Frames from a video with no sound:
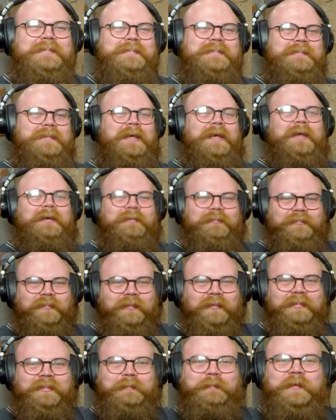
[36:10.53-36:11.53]
Skiff,
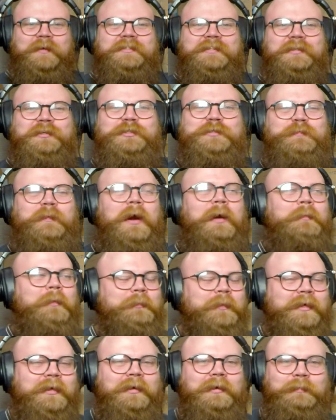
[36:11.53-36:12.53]
the person who's
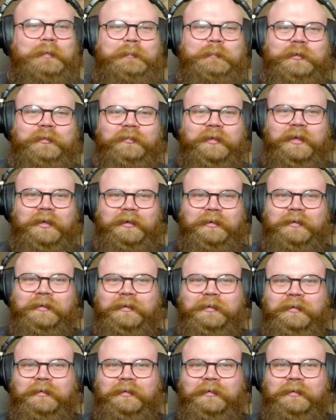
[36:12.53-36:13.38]
probably going to be moving here.